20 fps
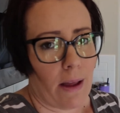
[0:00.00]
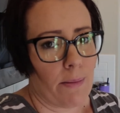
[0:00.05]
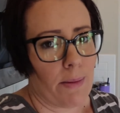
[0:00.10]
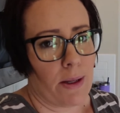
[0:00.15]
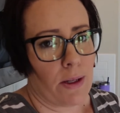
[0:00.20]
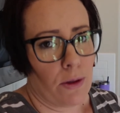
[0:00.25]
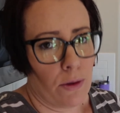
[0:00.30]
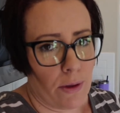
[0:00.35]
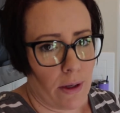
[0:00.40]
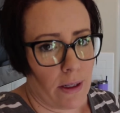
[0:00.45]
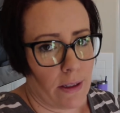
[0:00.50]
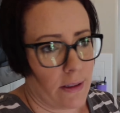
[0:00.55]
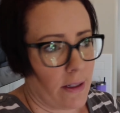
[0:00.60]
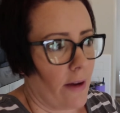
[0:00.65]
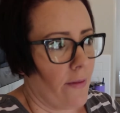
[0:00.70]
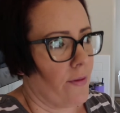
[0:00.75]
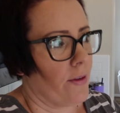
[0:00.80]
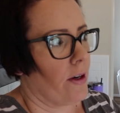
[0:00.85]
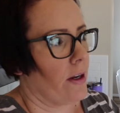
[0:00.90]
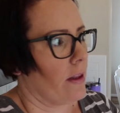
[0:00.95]
I mean, you can
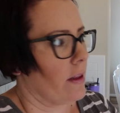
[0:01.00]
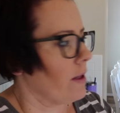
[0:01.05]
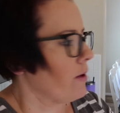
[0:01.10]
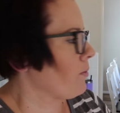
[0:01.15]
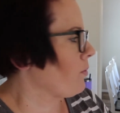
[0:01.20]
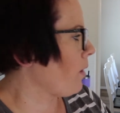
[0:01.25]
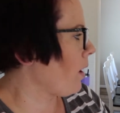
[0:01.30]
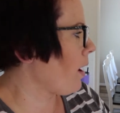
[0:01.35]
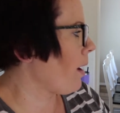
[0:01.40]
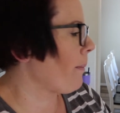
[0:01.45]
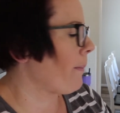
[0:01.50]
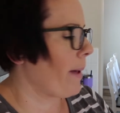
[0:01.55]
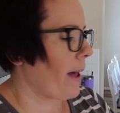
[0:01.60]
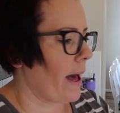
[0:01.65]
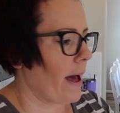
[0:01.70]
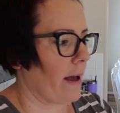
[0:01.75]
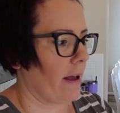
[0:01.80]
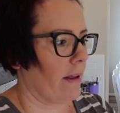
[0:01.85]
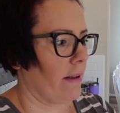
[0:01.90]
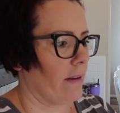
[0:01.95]
definitely raw
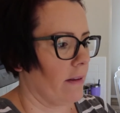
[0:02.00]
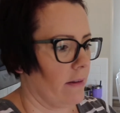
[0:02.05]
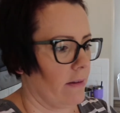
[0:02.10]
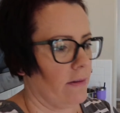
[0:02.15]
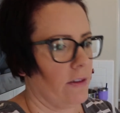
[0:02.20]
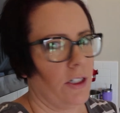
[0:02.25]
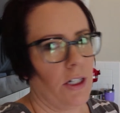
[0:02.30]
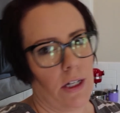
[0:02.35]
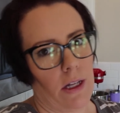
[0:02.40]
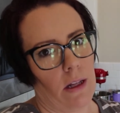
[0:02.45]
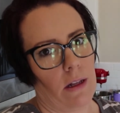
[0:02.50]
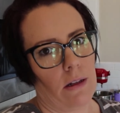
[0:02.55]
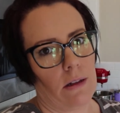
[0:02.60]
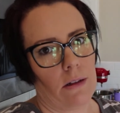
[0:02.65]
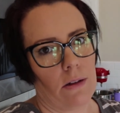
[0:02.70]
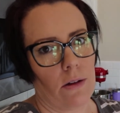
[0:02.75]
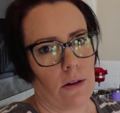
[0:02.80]
pack chicken.